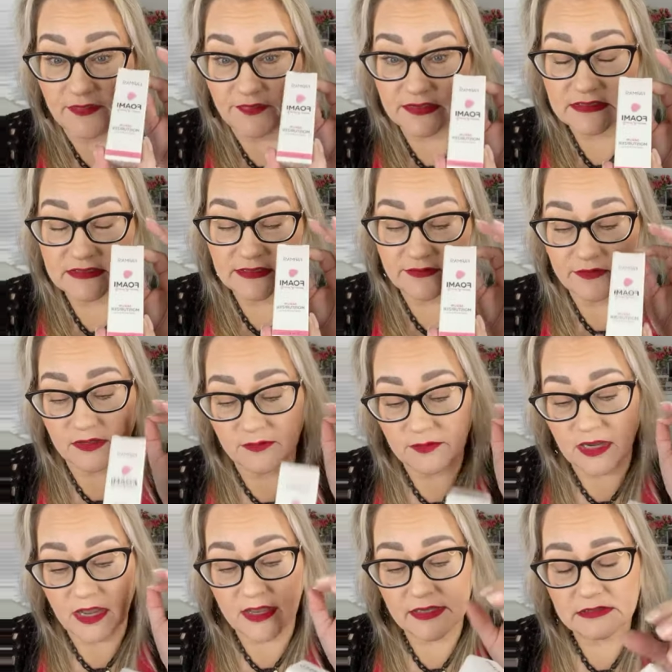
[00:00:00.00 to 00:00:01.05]
the serum,
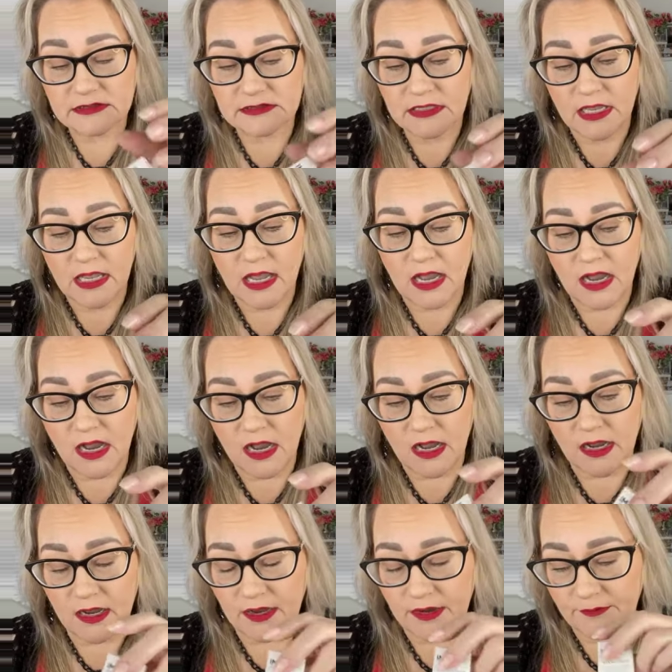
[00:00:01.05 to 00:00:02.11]
guys.
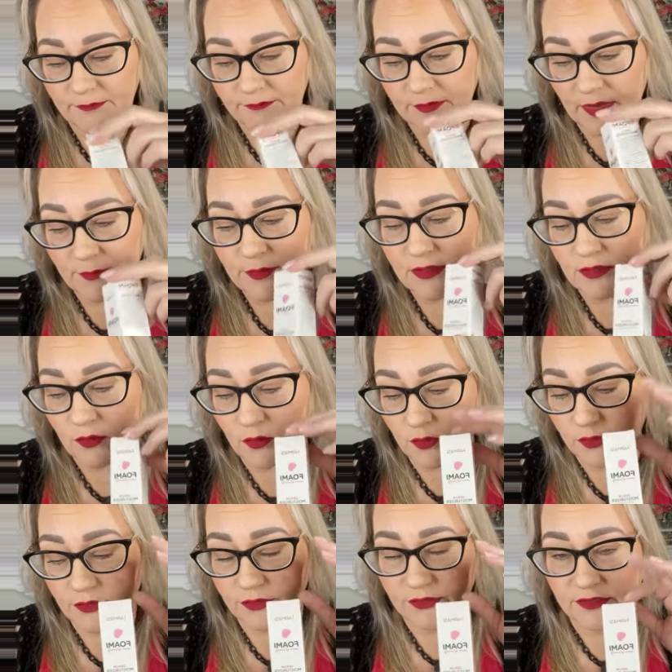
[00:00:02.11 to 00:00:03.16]
I'm gonna
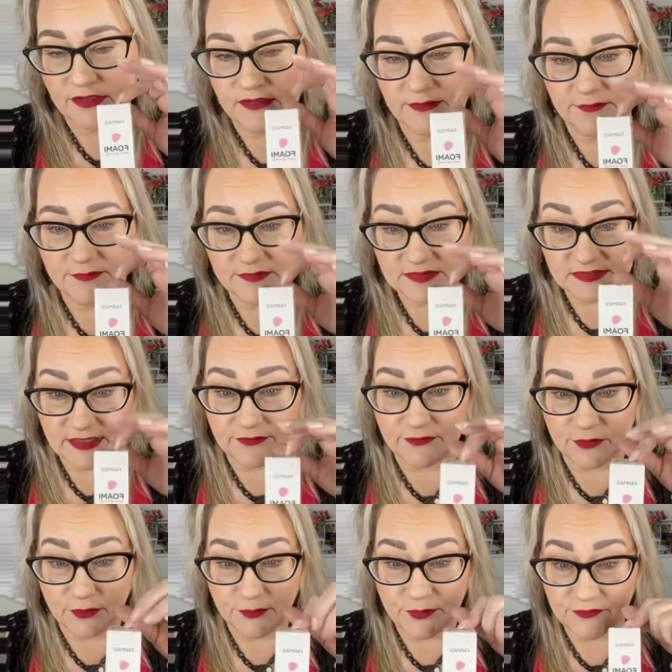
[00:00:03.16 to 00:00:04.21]
order
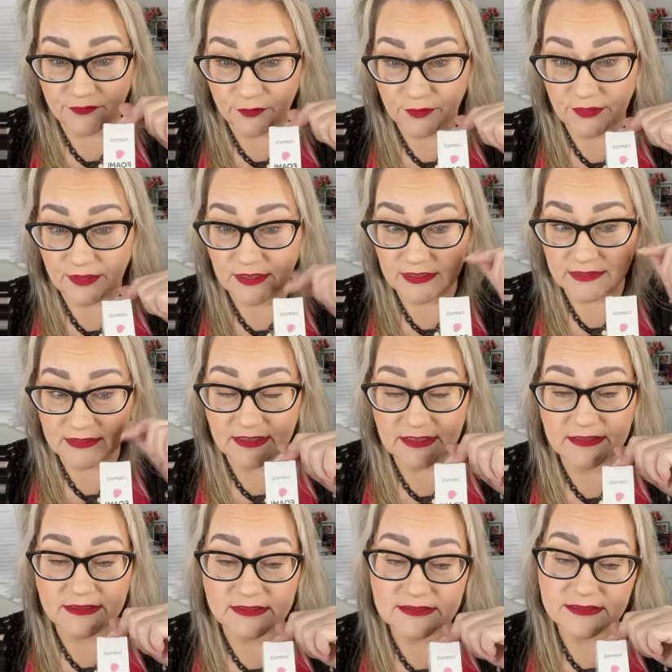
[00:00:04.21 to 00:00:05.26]
several before
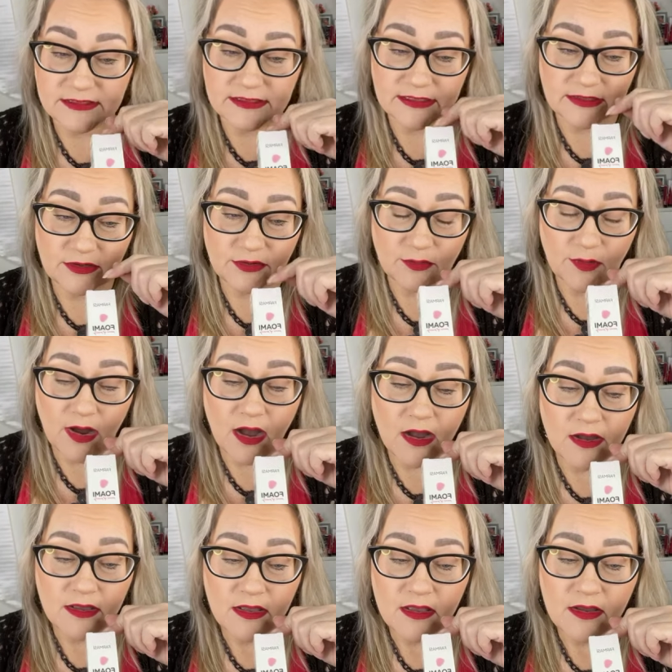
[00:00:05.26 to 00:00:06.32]
it's gonna go.
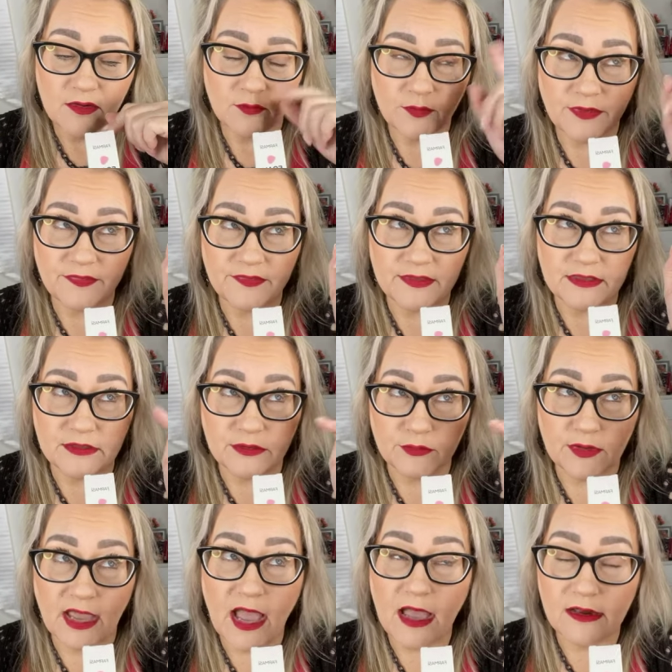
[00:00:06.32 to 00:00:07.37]
When the new
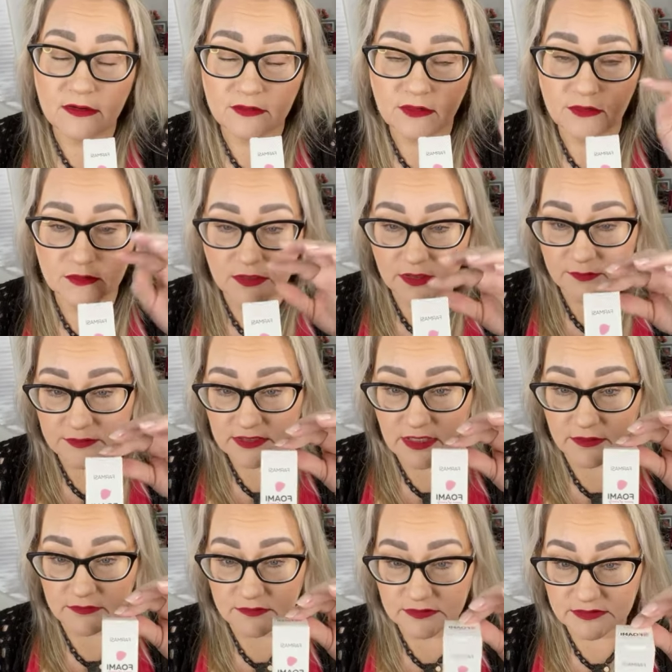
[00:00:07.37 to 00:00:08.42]
catalog comes
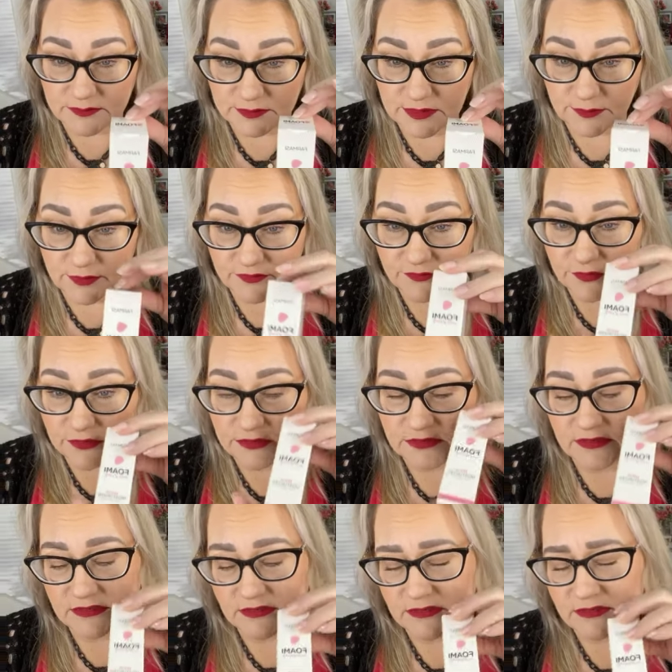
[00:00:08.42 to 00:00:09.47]
out September 1st,
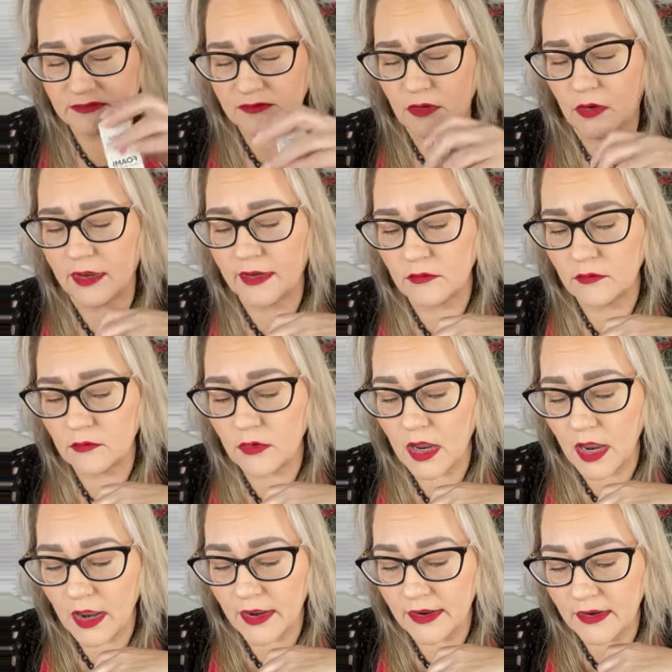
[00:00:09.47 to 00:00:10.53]
this is going
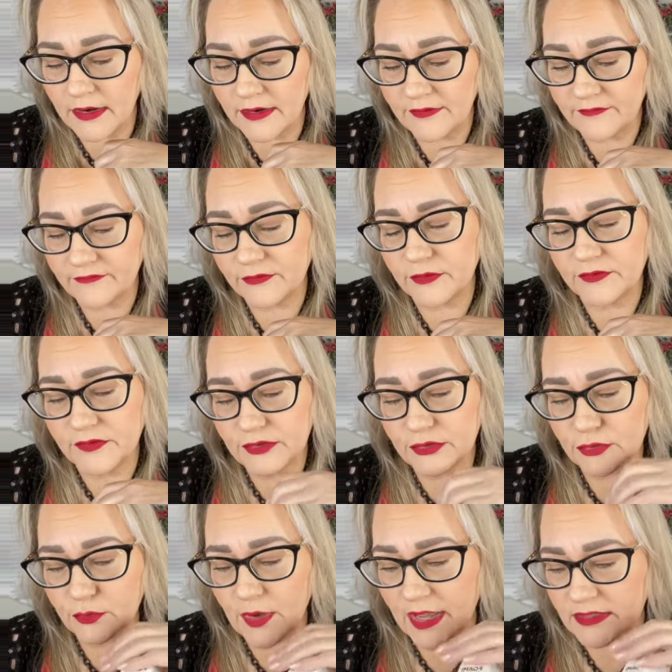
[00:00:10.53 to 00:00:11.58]
away for
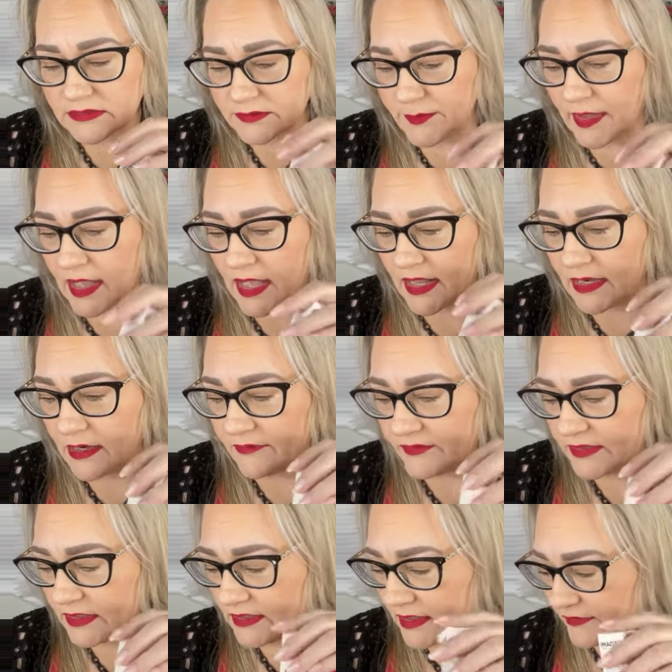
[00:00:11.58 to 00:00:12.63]
the US, but I love it,
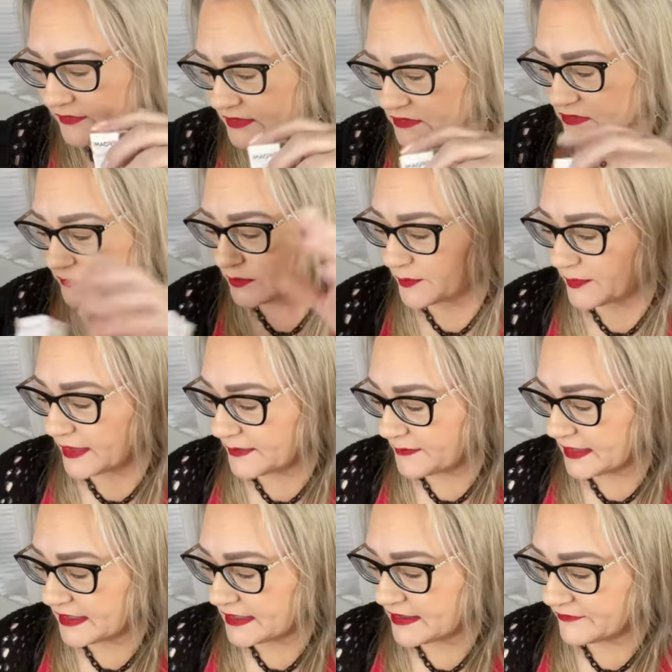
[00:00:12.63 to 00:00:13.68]
I love it. So I'm gonna buy
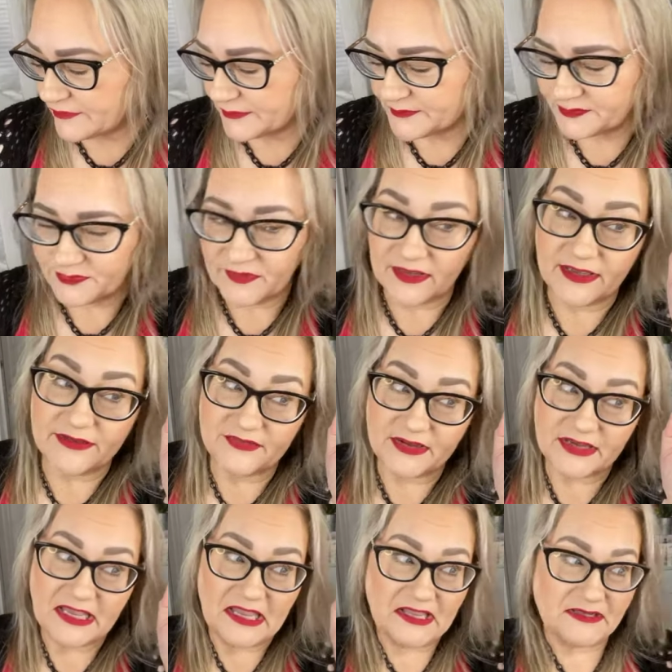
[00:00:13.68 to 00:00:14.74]
many of them if I
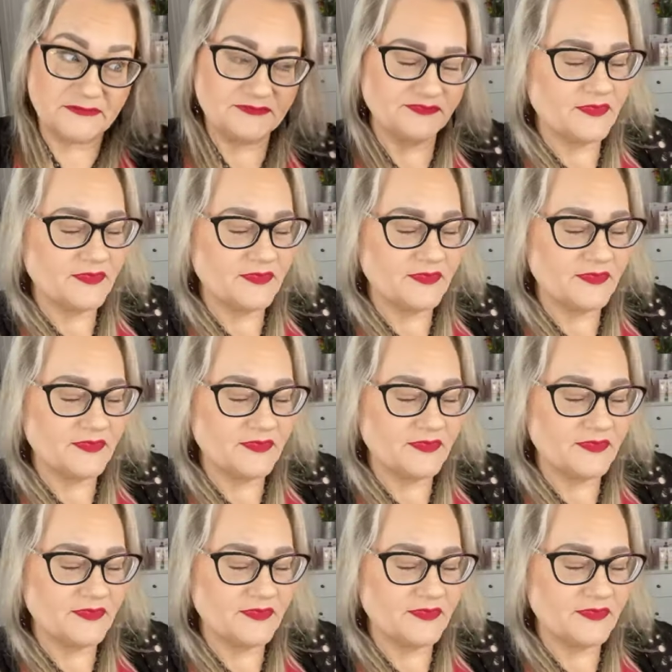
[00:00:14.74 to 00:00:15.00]
can.